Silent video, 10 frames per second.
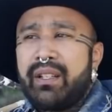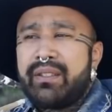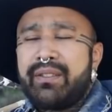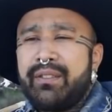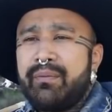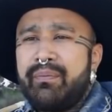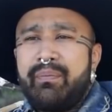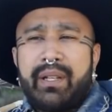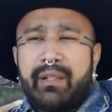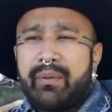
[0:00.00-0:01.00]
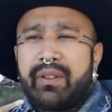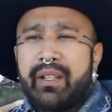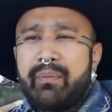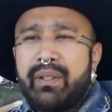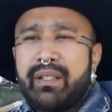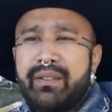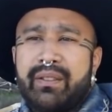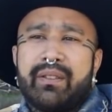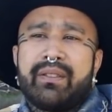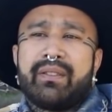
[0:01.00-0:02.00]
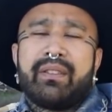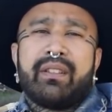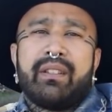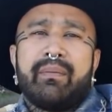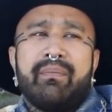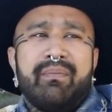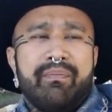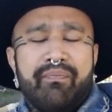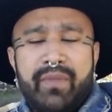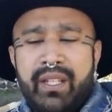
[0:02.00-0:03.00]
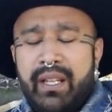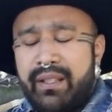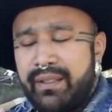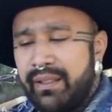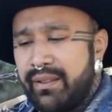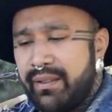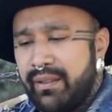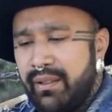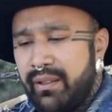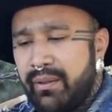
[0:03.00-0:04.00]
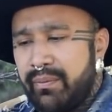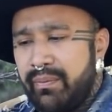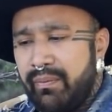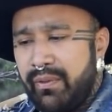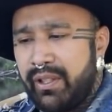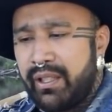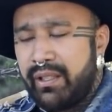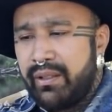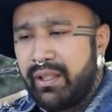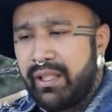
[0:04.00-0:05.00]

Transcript: I still battle with that, because there is in essence, you know, the